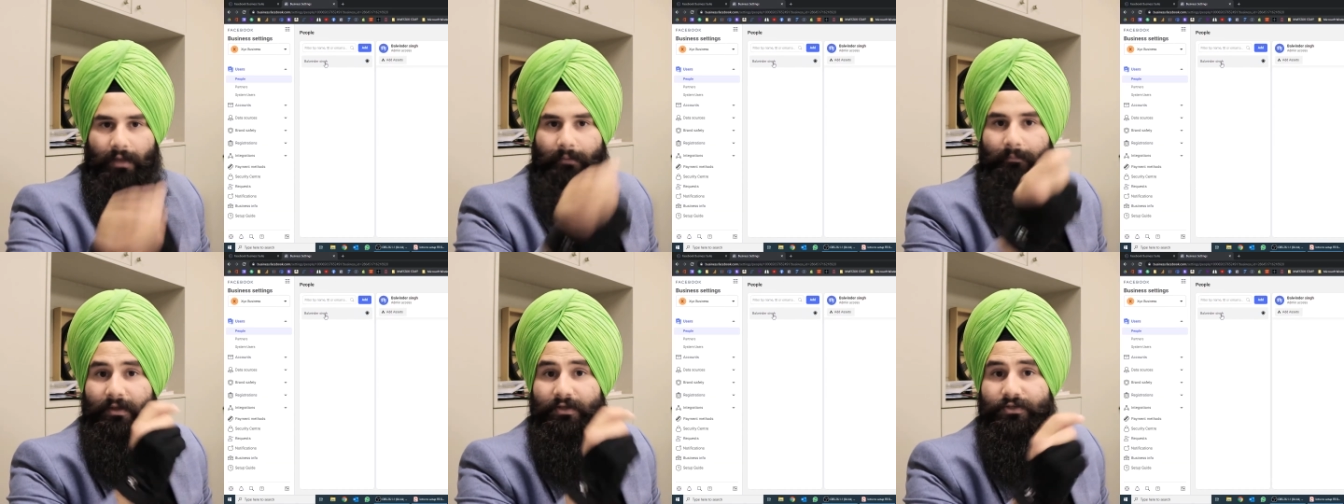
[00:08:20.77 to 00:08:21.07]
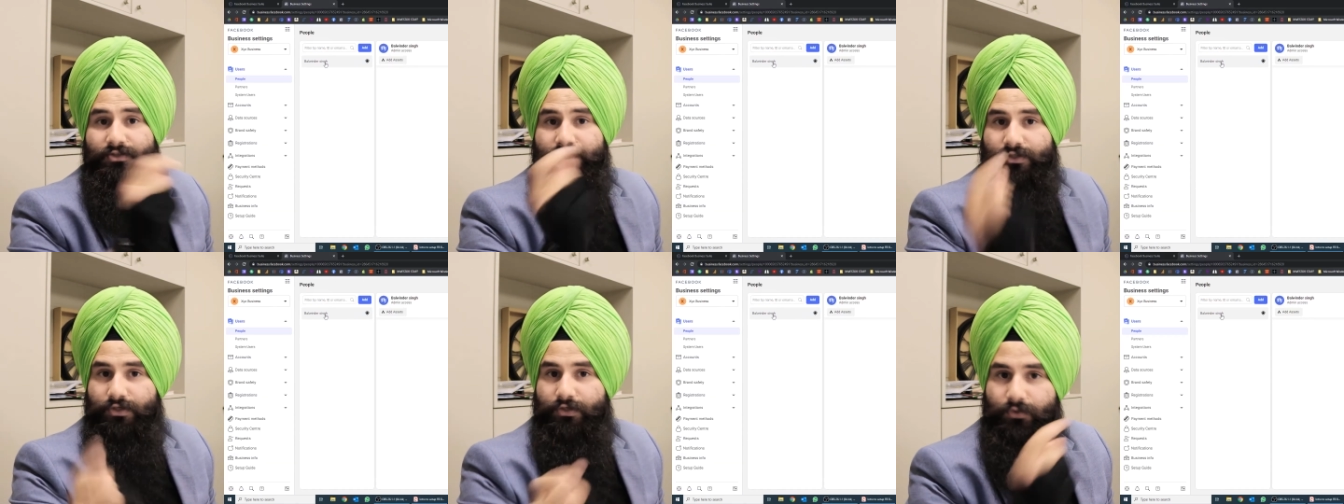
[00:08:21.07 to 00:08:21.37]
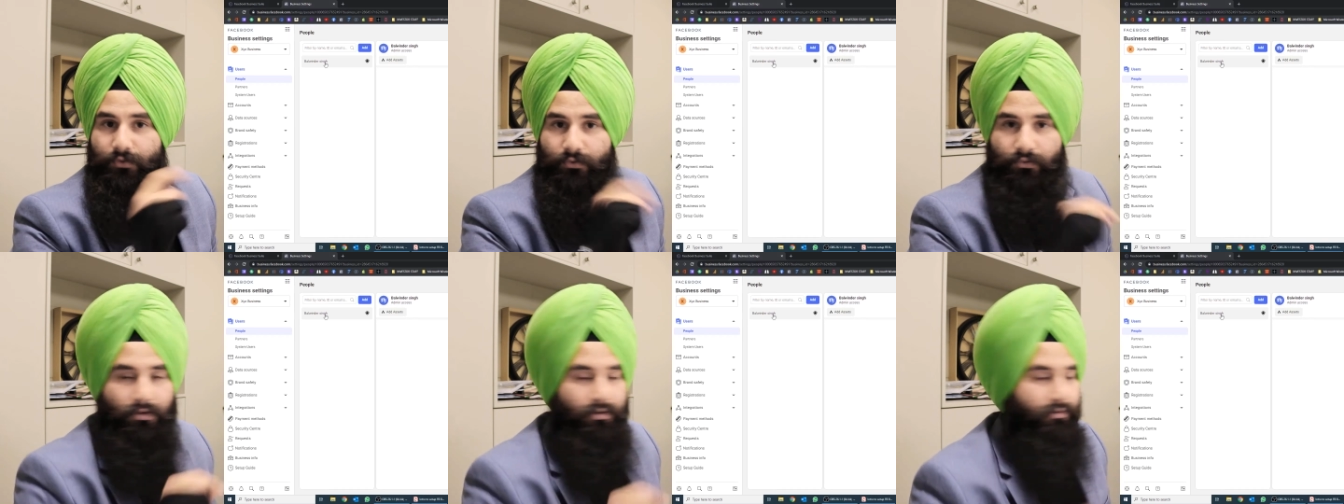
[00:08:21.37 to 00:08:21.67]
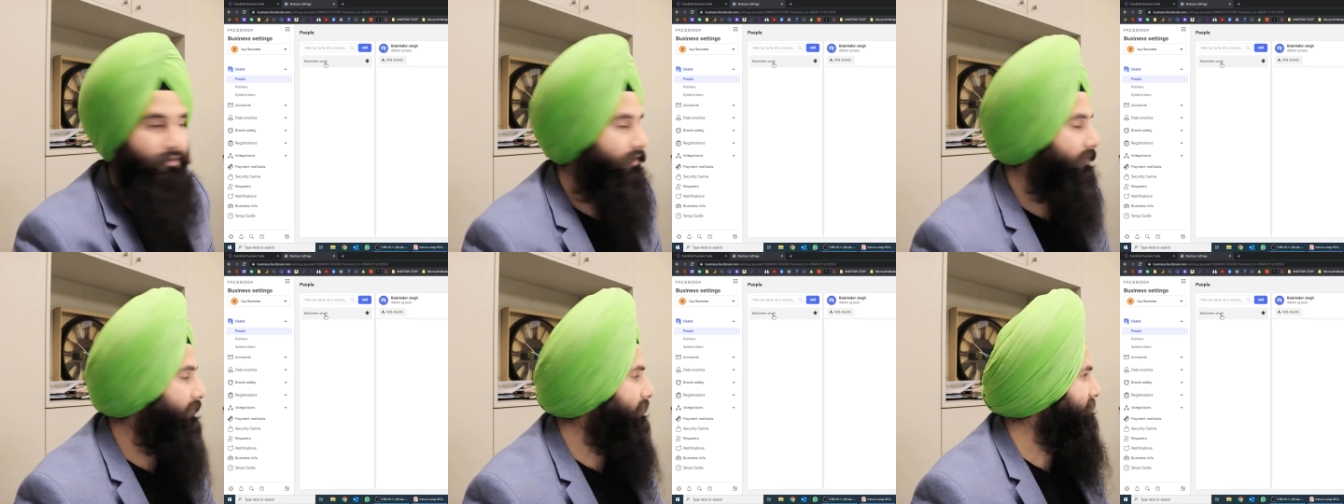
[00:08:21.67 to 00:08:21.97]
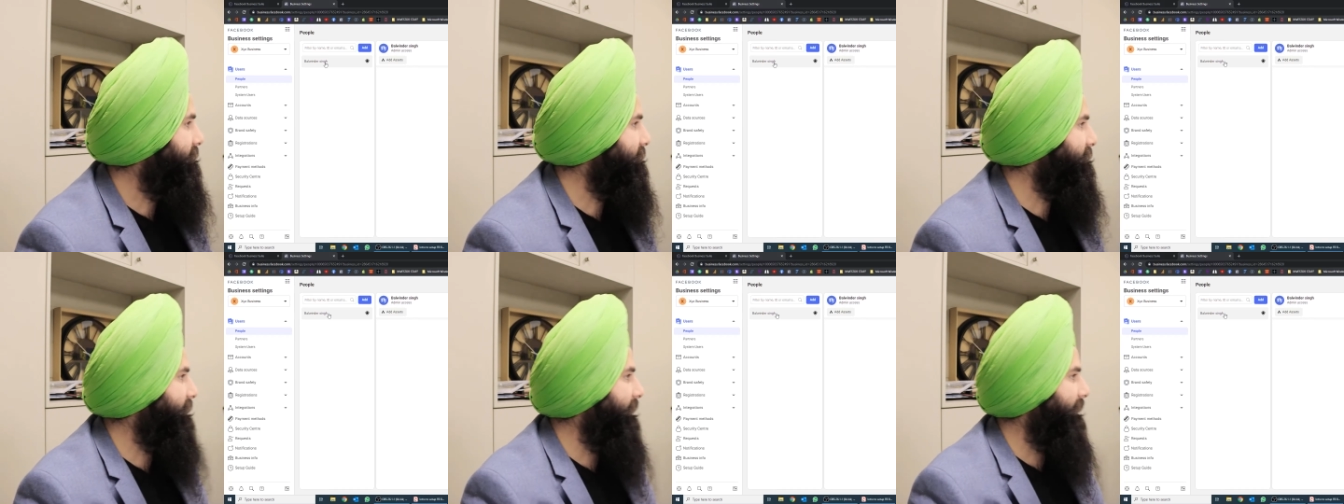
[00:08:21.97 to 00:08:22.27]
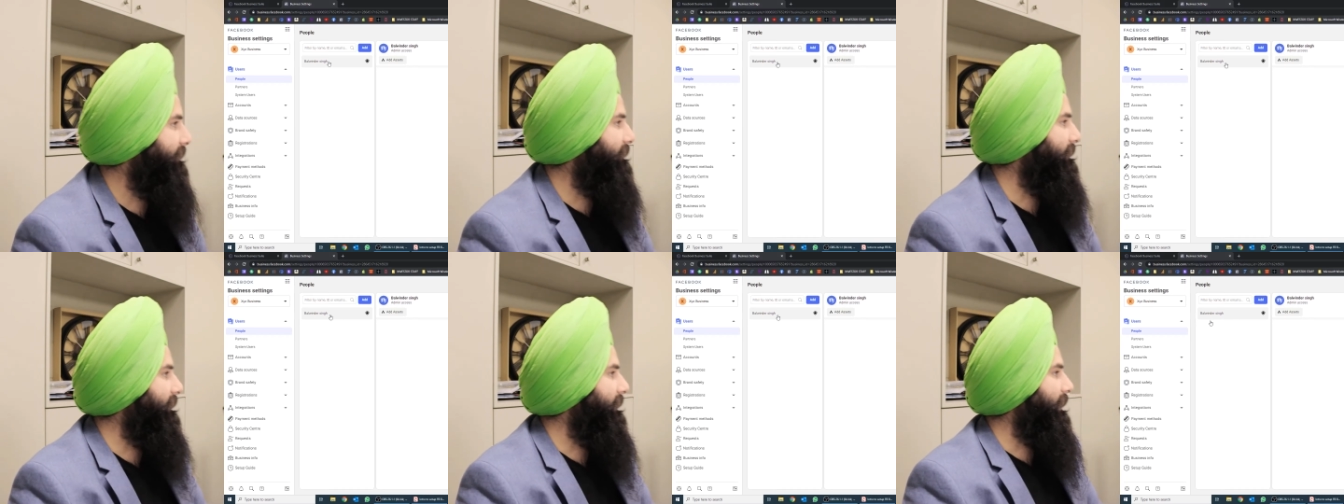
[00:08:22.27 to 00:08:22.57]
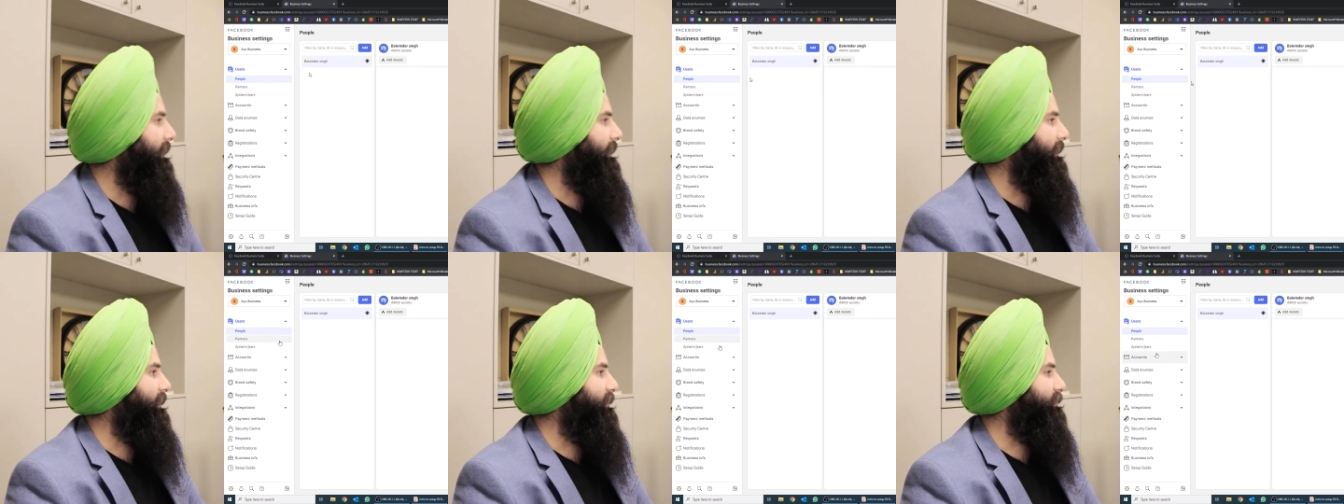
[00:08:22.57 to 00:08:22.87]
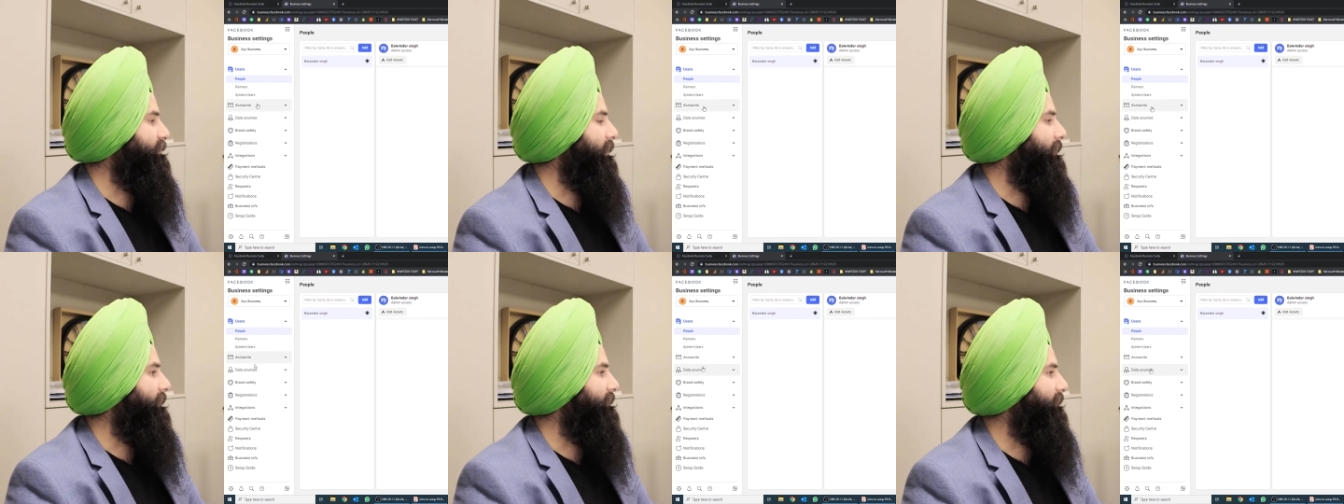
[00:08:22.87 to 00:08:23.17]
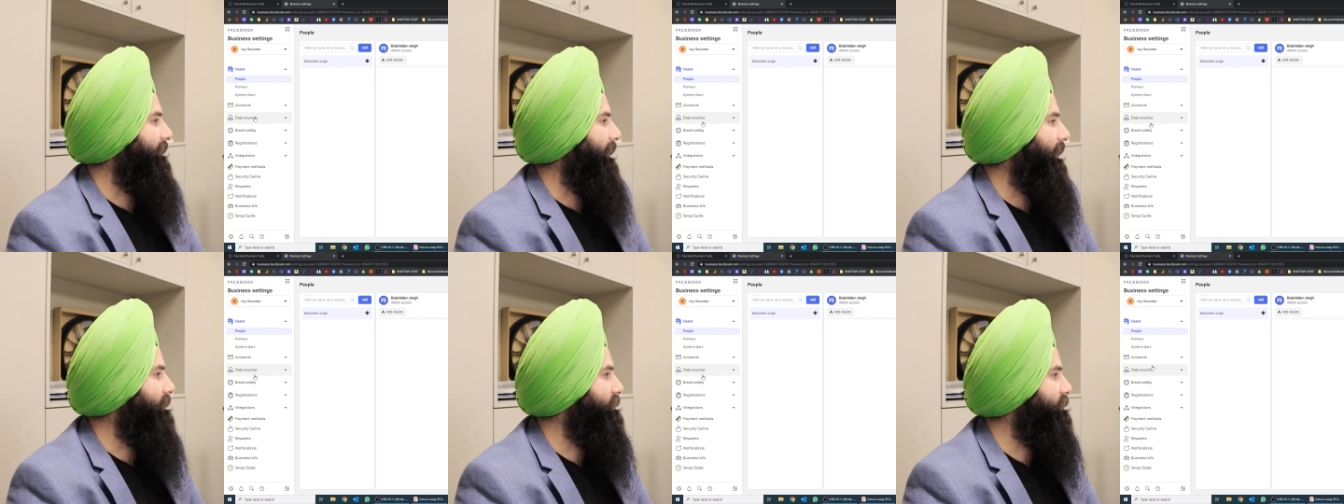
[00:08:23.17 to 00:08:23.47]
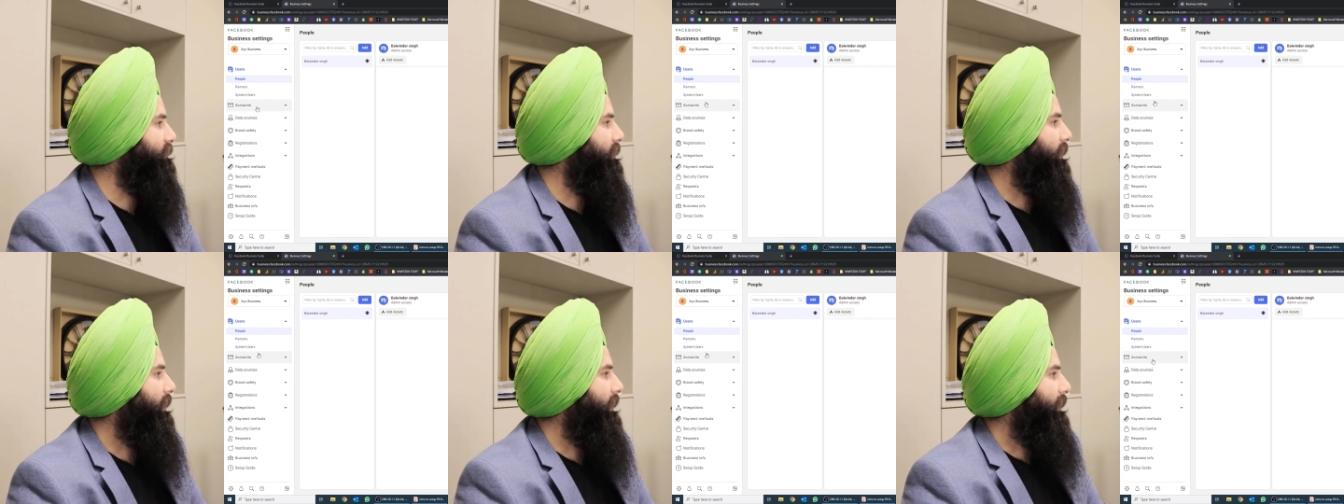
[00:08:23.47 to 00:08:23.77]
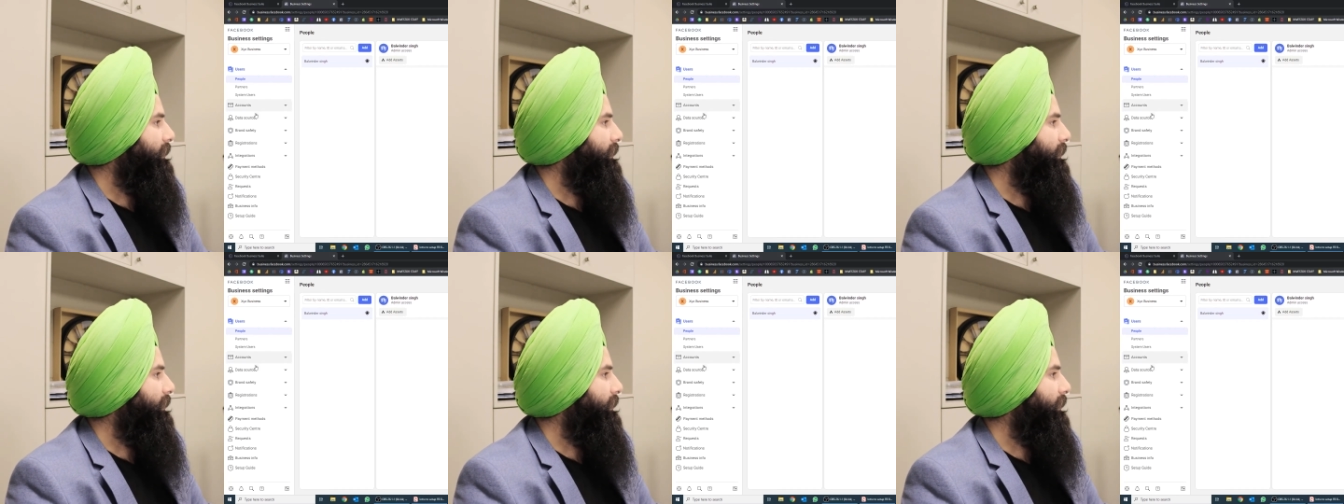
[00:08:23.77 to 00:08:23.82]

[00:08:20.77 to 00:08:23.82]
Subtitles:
I mentioned you on the in the initial stage